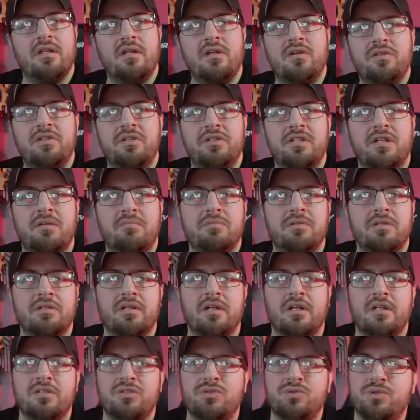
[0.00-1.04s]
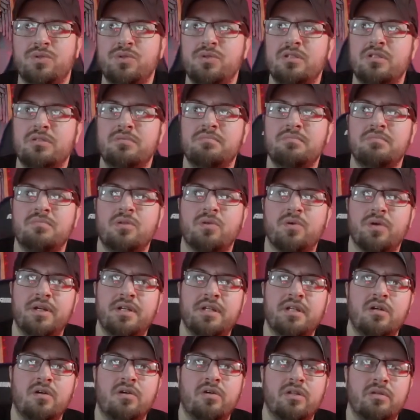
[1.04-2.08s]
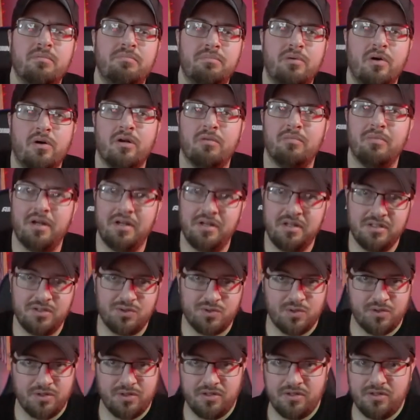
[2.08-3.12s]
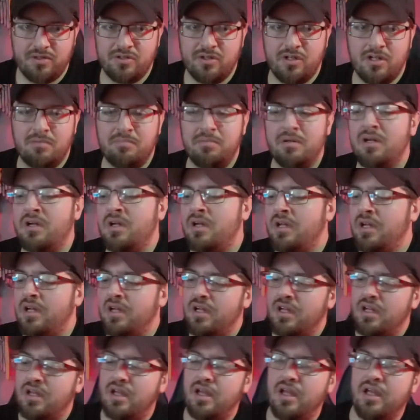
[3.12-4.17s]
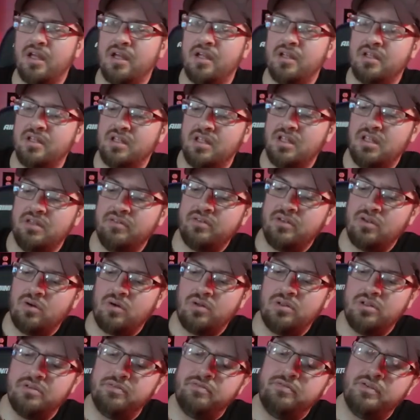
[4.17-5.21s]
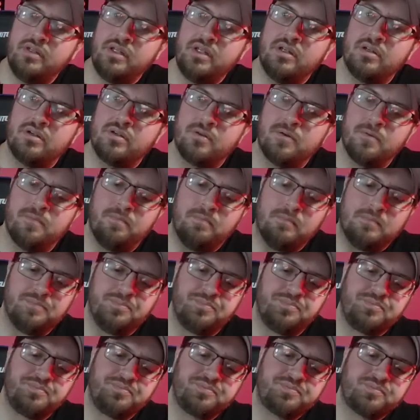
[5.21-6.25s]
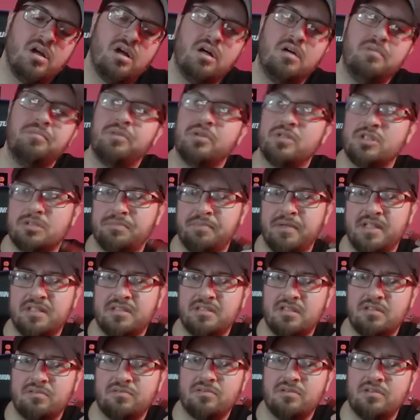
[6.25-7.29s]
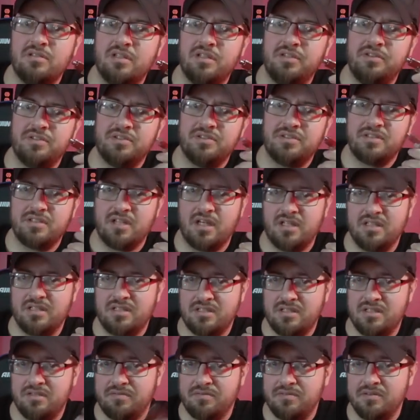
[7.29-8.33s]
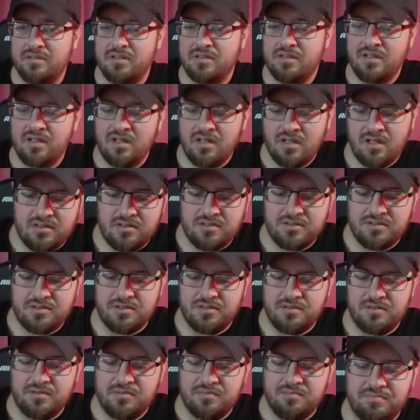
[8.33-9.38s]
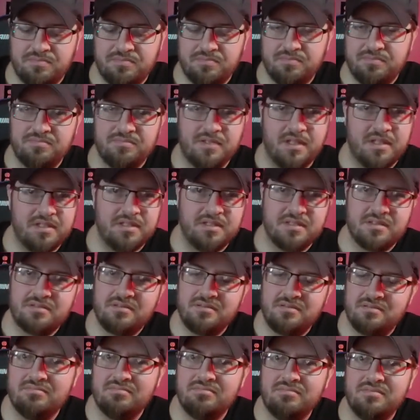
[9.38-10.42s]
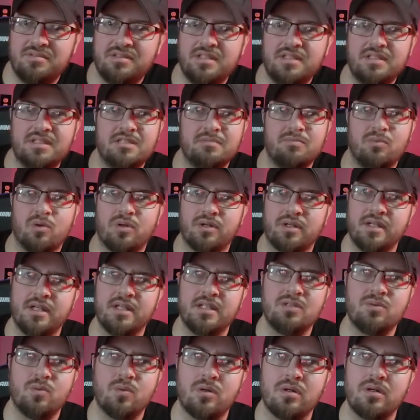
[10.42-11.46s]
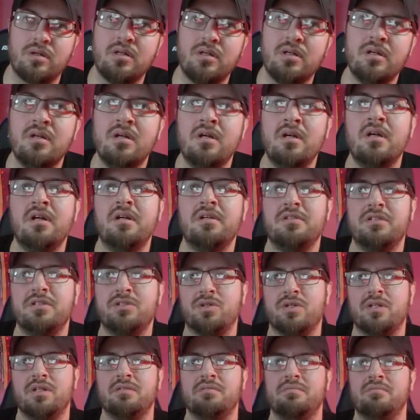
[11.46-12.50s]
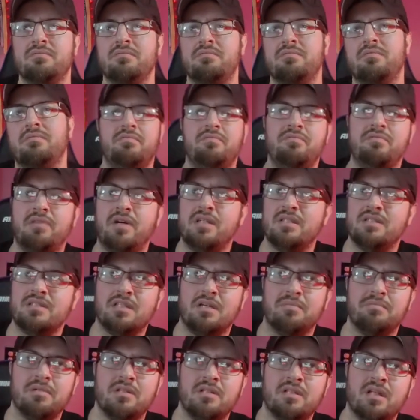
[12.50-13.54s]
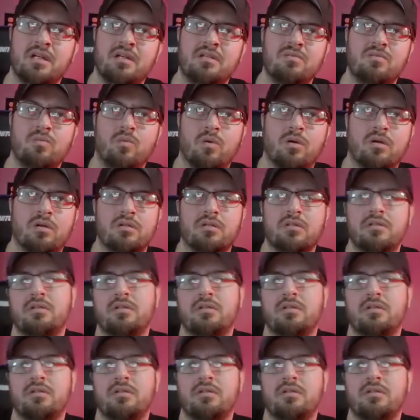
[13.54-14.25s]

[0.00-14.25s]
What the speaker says: the template, I drew the grading on the bottom, but I didn't draw it on the top. And even on the figure, they're spaced different and their size different. So I just did some more guesswork to try and find something that worked.